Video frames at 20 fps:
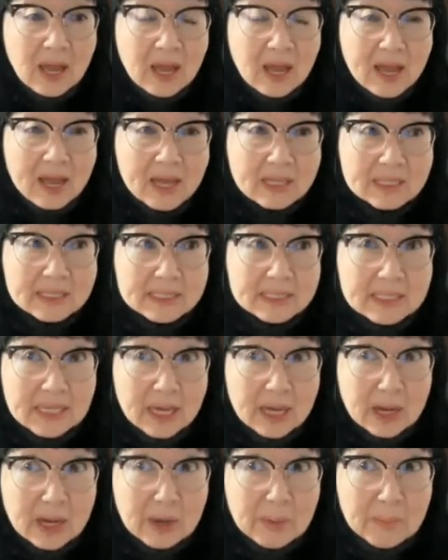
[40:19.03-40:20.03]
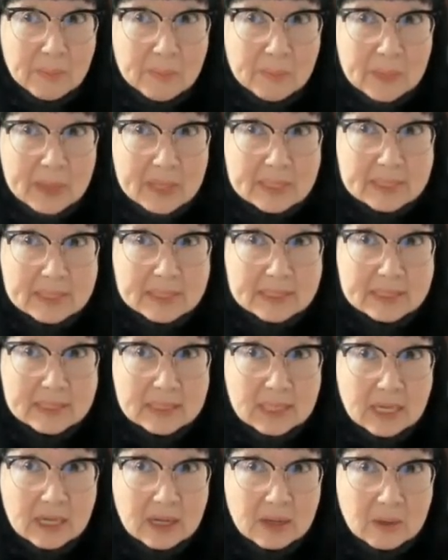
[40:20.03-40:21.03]
And it's
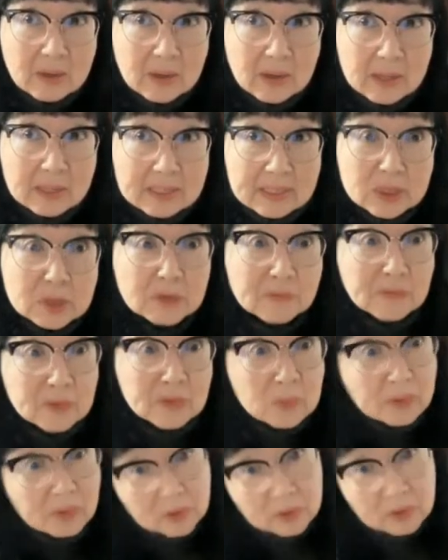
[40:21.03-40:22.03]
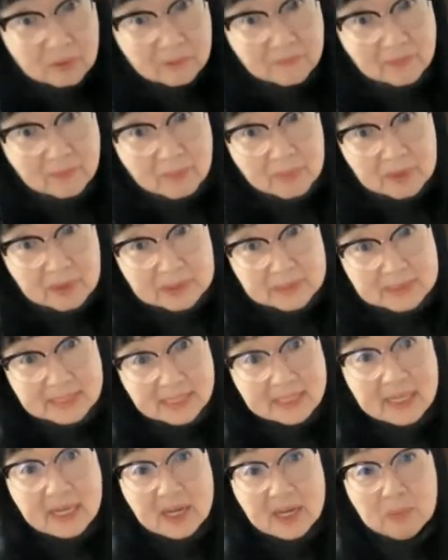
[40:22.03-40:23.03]
an interview with her from their
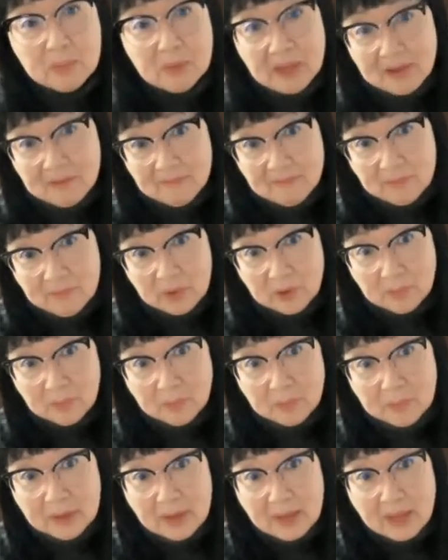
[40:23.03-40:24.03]
Sedai platform.